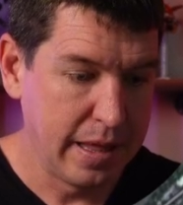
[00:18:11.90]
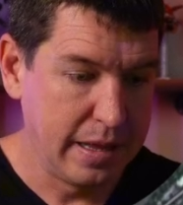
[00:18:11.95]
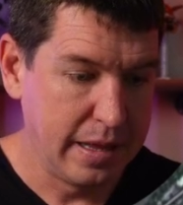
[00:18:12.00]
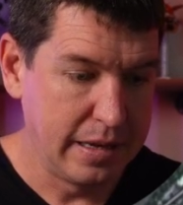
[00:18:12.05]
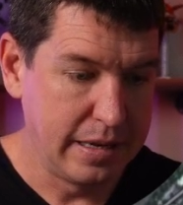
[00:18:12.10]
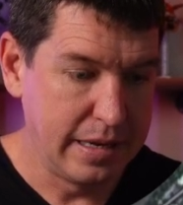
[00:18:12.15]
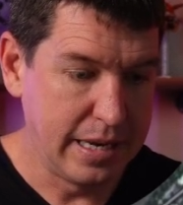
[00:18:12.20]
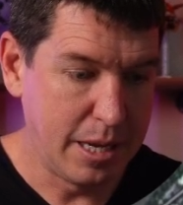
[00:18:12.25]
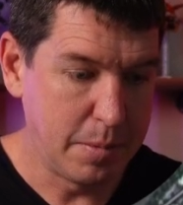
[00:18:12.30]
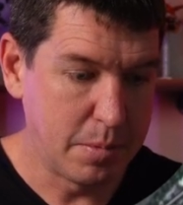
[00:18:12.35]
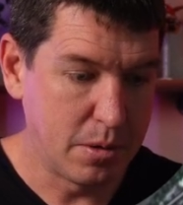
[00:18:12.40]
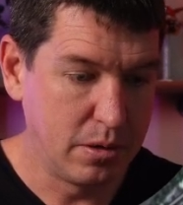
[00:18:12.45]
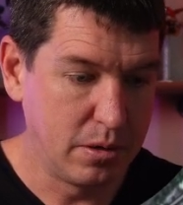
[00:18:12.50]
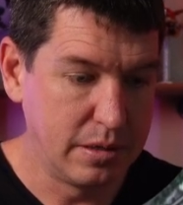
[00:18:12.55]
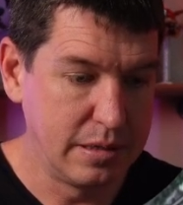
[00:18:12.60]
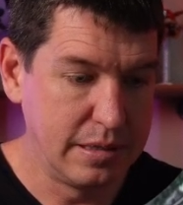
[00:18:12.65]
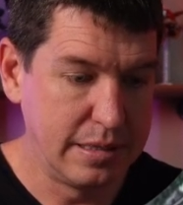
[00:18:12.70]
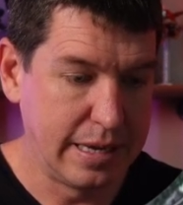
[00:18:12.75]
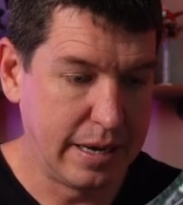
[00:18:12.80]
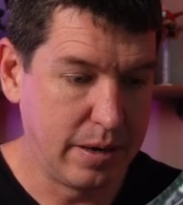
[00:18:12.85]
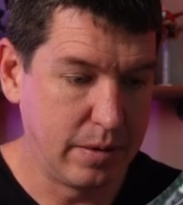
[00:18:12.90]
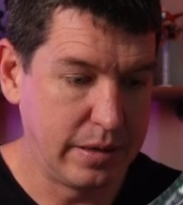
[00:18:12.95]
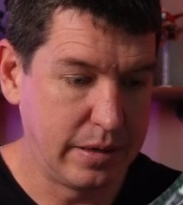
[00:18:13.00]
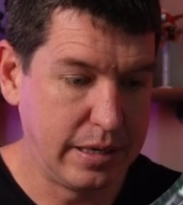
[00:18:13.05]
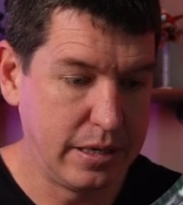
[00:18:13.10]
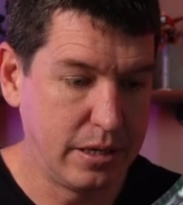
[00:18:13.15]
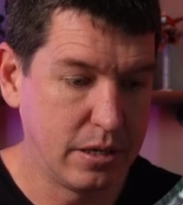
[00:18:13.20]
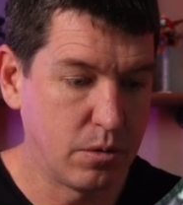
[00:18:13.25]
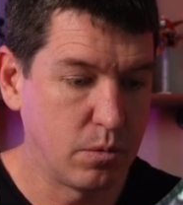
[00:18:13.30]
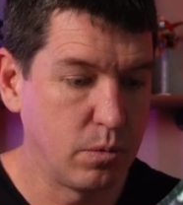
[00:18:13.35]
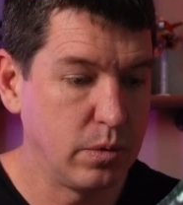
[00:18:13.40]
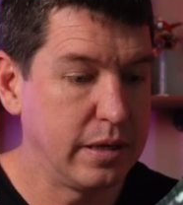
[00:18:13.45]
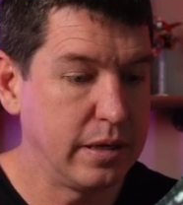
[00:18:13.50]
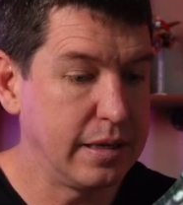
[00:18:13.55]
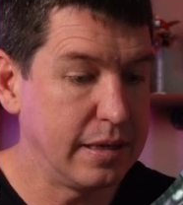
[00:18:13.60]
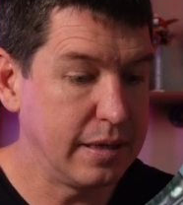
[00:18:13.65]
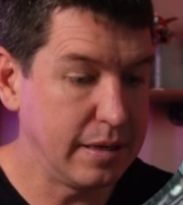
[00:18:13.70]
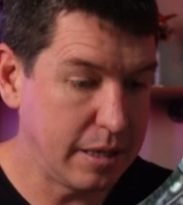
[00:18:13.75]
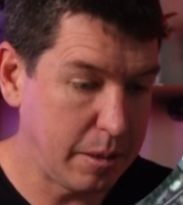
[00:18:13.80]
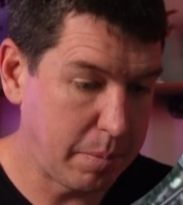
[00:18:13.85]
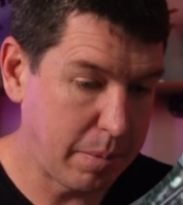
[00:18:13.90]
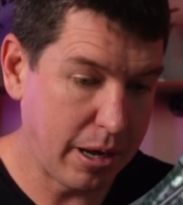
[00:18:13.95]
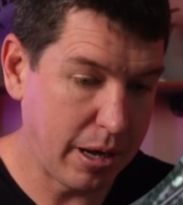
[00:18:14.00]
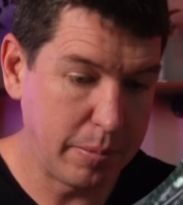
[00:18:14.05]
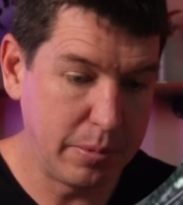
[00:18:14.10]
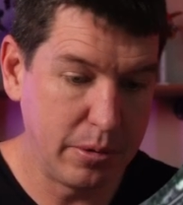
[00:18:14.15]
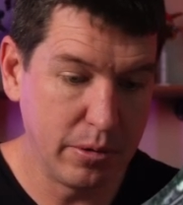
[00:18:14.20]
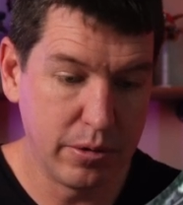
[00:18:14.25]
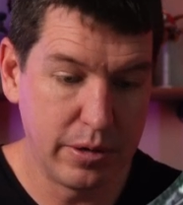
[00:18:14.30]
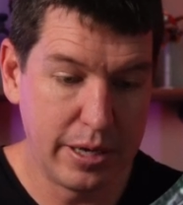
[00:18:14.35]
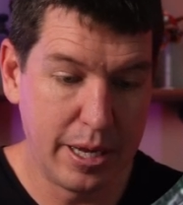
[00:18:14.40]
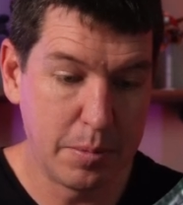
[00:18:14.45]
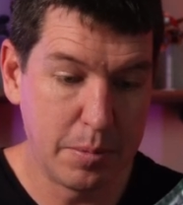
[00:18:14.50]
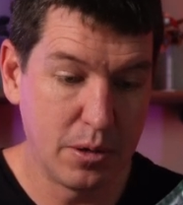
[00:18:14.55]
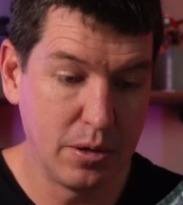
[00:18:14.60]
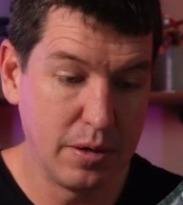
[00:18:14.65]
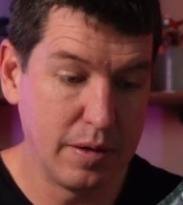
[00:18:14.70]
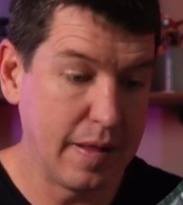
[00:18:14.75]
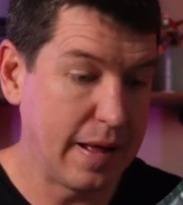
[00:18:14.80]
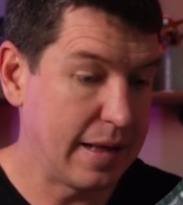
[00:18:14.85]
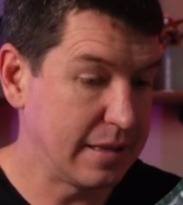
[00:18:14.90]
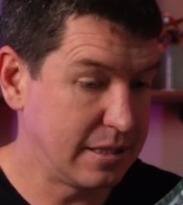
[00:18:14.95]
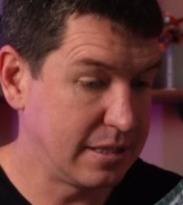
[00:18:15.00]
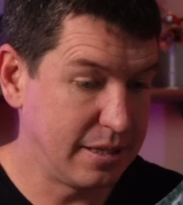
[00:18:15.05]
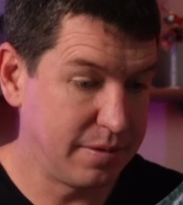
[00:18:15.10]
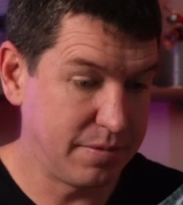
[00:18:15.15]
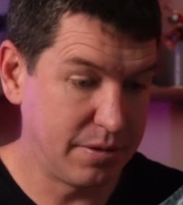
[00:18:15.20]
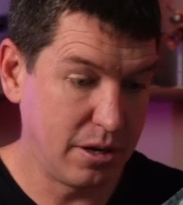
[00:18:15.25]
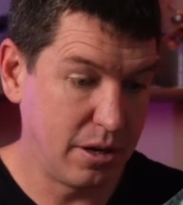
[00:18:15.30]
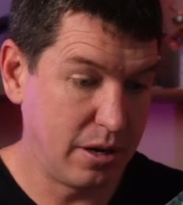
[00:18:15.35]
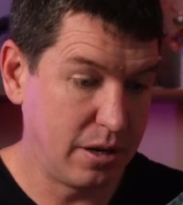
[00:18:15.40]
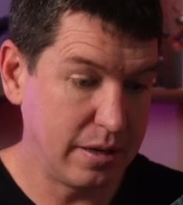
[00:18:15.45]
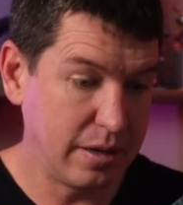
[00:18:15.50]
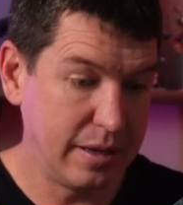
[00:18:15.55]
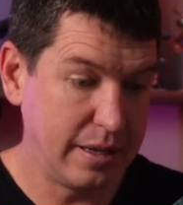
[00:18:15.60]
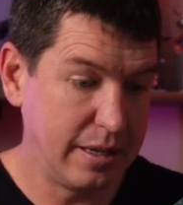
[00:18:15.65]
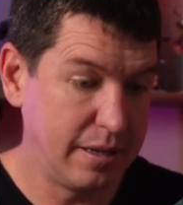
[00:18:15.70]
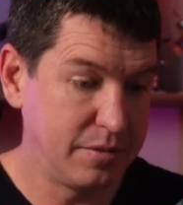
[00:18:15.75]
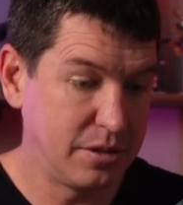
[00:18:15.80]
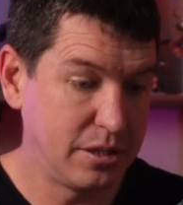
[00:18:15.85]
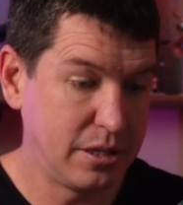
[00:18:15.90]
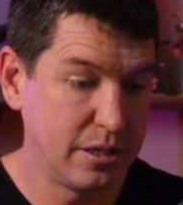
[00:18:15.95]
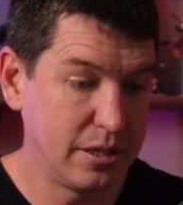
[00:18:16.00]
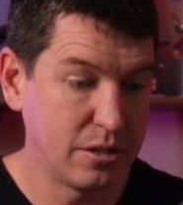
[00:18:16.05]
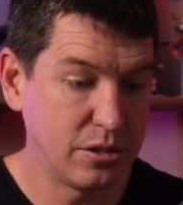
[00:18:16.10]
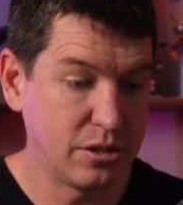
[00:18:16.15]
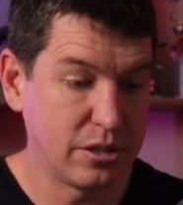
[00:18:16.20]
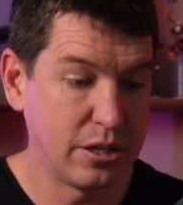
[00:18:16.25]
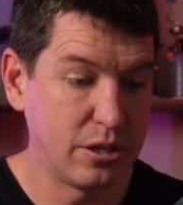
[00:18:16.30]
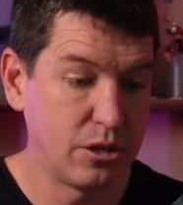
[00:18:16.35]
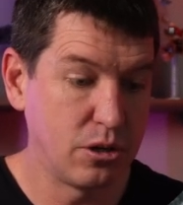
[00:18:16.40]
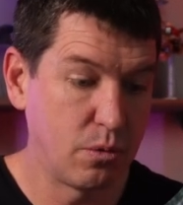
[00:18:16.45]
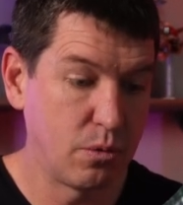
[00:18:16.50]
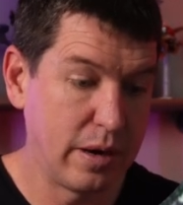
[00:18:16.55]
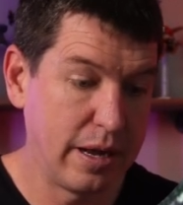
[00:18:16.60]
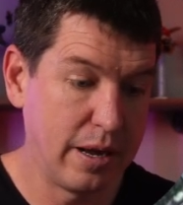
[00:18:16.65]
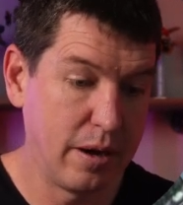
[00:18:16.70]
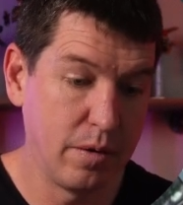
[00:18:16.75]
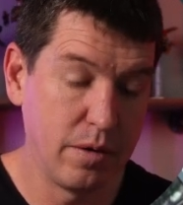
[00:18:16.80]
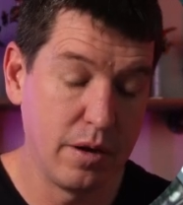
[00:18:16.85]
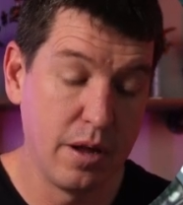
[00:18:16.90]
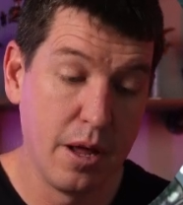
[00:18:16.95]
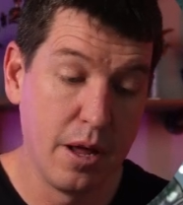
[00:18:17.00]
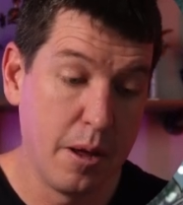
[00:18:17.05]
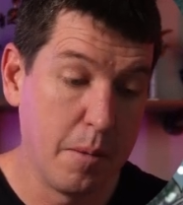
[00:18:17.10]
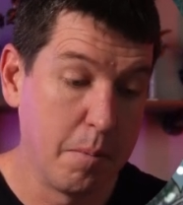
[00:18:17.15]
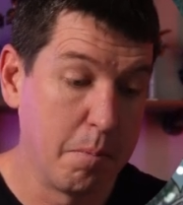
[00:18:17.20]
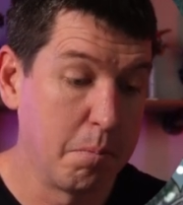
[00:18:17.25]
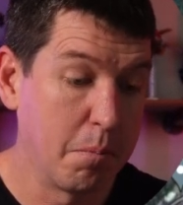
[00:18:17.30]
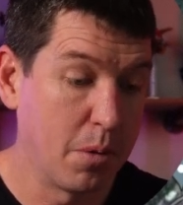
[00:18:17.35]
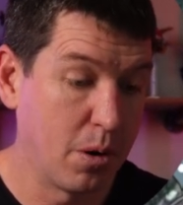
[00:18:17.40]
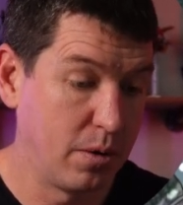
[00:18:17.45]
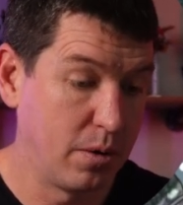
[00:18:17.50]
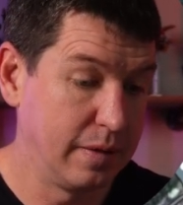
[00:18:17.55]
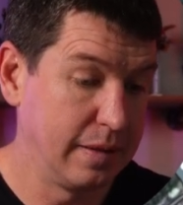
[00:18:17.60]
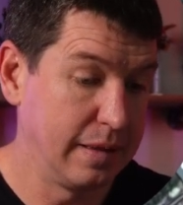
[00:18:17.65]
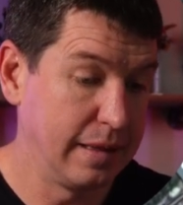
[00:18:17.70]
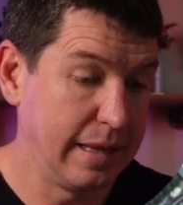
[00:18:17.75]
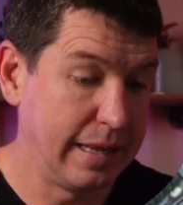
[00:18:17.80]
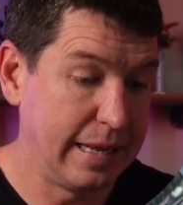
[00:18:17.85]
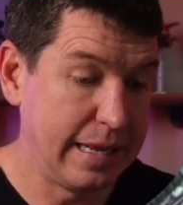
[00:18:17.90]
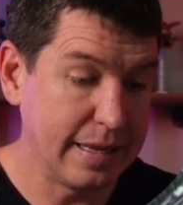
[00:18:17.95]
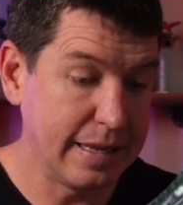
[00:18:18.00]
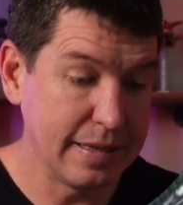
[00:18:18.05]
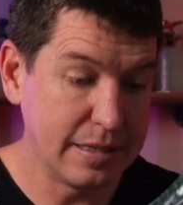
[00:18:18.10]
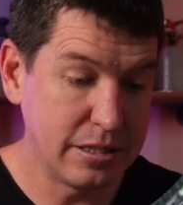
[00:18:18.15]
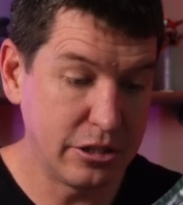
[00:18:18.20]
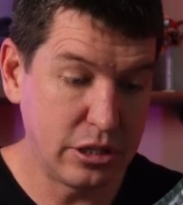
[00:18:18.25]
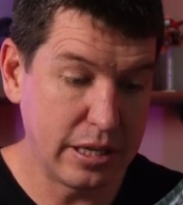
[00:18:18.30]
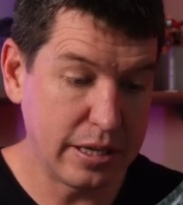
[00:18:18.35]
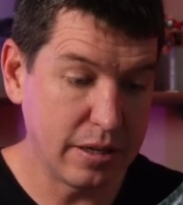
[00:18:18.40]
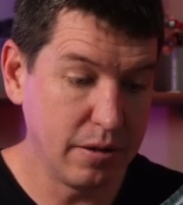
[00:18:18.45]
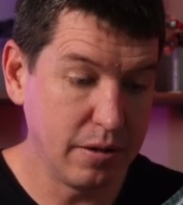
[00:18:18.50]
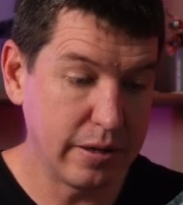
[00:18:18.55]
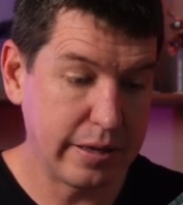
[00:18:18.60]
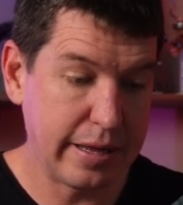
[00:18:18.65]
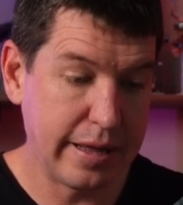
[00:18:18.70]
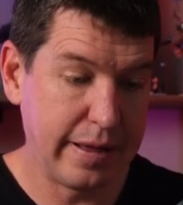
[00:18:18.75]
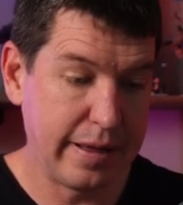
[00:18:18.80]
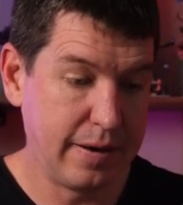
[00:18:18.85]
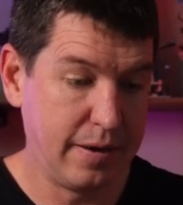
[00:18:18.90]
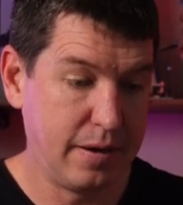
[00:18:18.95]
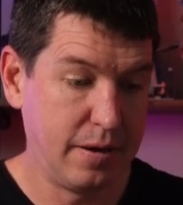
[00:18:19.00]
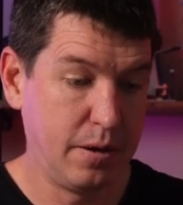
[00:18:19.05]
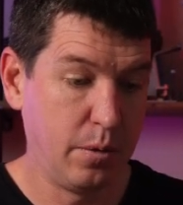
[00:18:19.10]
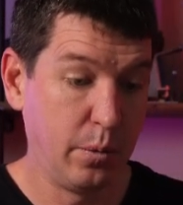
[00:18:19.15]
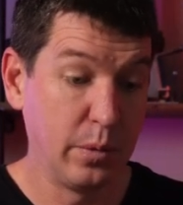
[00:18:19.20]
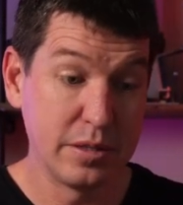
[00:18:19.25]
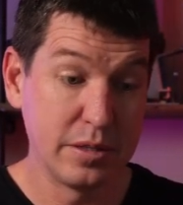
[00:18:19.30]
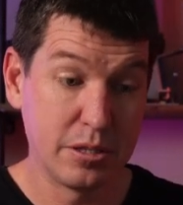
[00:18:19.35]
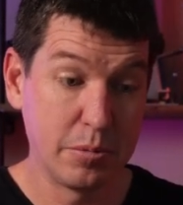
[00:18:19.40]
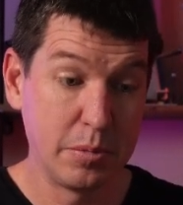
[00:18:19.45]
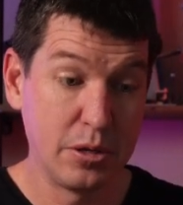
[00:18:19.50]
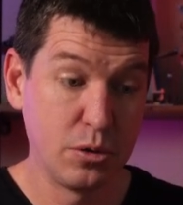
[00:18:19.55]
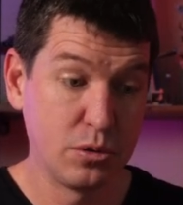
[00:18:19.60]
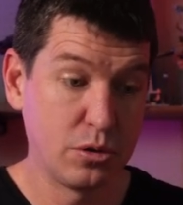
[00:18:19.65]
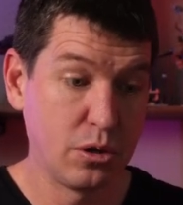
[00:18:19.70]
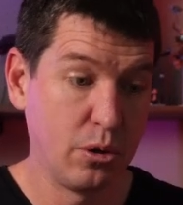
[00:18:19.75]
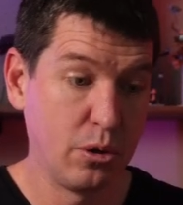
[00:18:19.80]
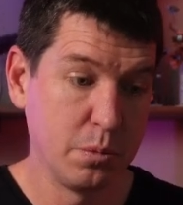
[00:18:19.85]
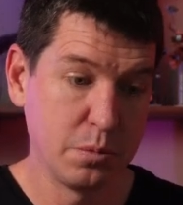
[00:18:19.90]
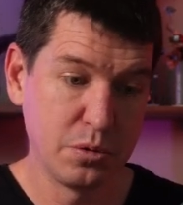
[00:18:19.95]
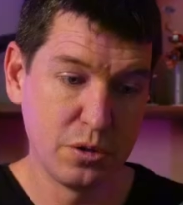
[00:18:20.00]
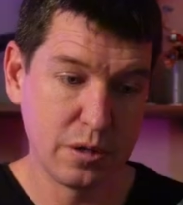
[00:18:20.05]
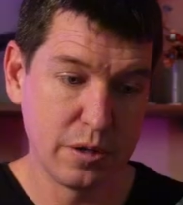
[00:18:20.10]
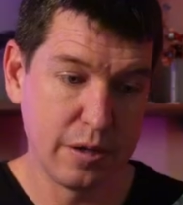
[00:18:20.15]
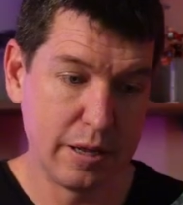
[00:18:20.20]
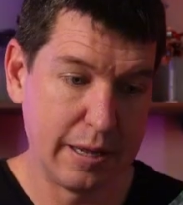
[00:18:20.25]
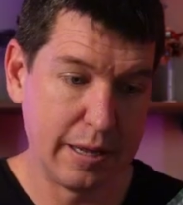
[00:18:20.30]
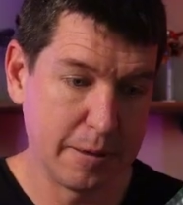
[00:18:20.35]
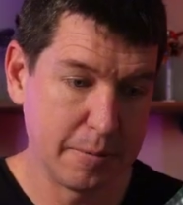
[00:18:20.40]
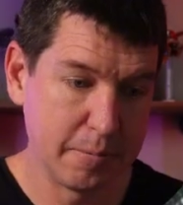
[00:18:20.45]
neighborhood down here. Really popular neighborhood. Lots of different enclaves here centered around Martin Lake. Let's take a look at what some of those homes look like.